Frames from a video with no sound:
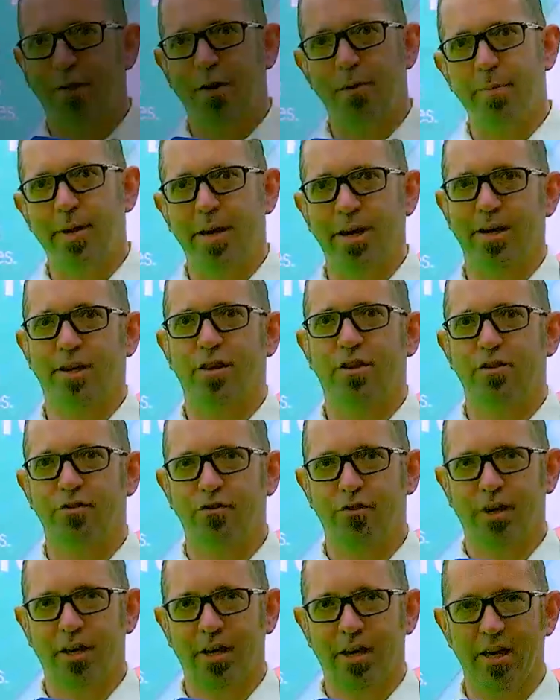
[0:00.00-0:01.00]
therapy
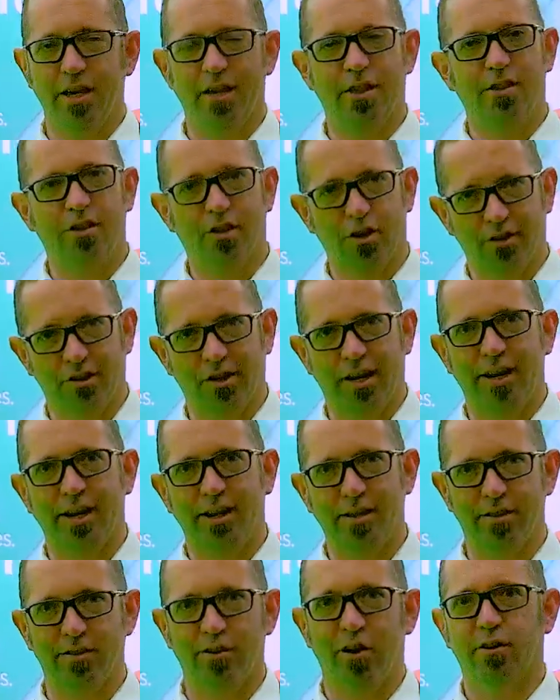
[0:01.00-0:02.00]
industry is just
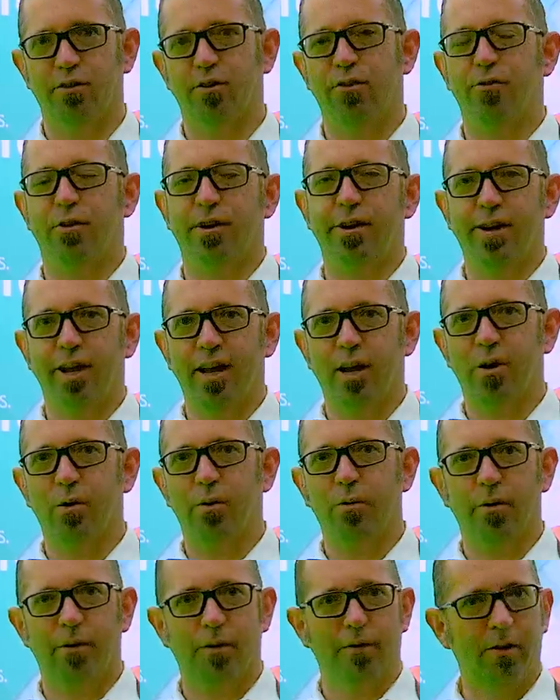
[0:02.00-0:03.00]
getting started right now.
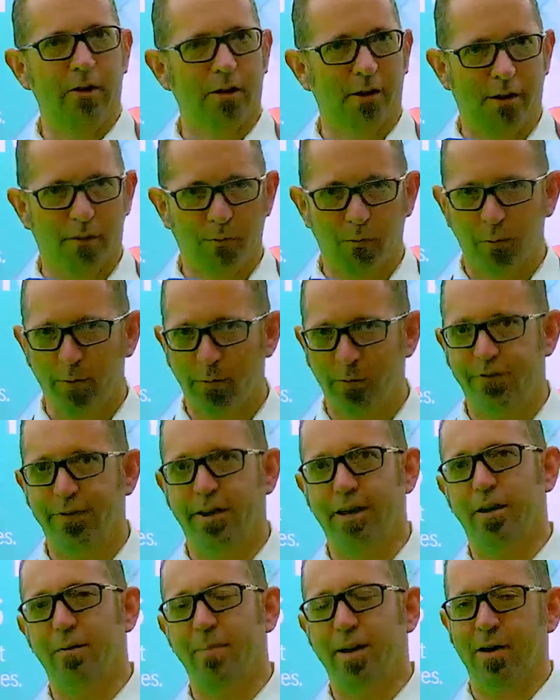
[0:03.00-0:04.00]
We, you know, when we
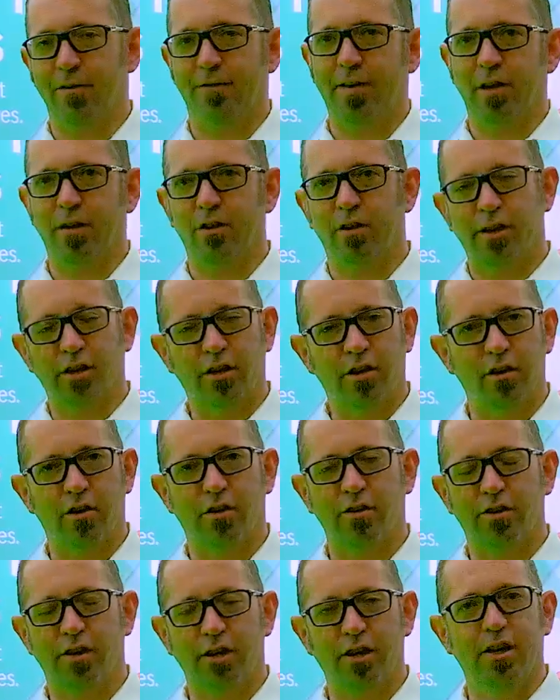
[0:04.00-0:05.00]
think about things like CAR
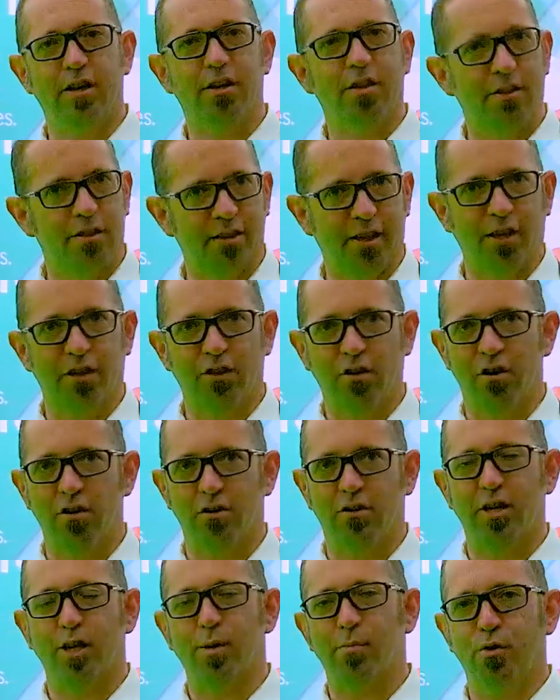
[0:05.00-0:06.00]
T, there's six CAR
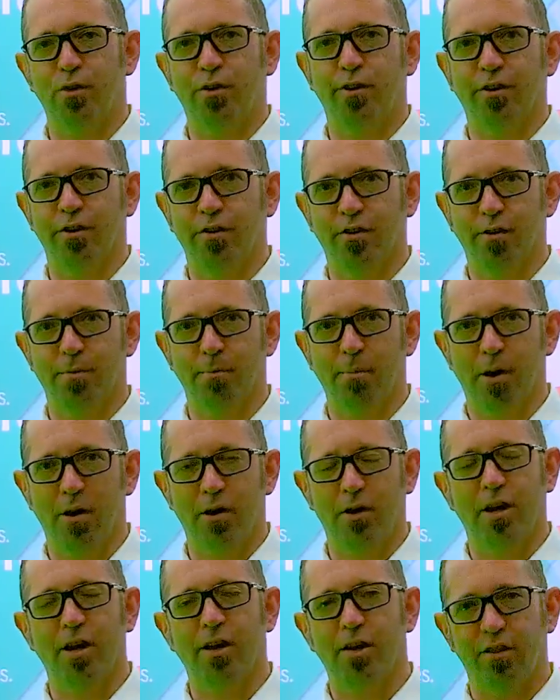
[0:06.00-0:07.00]
T products on the
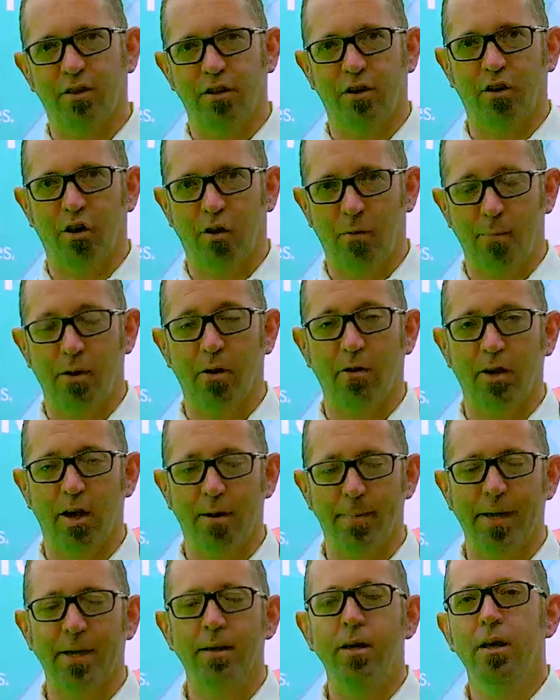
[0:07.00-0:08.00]
market. There's a lot more
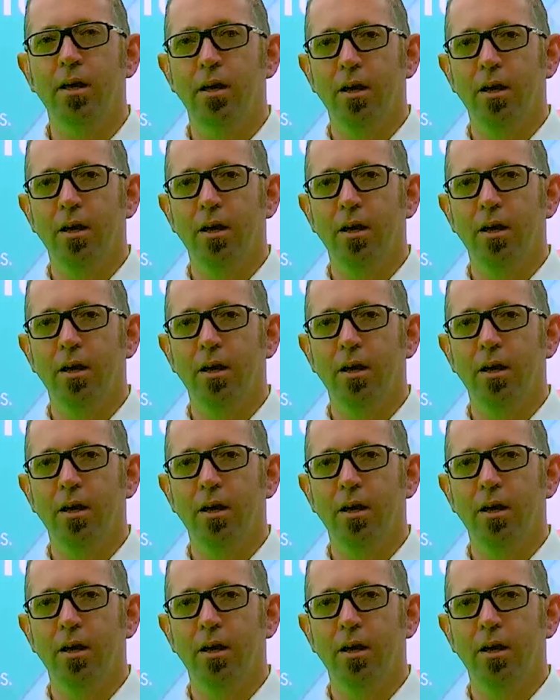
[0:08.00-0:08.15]
coming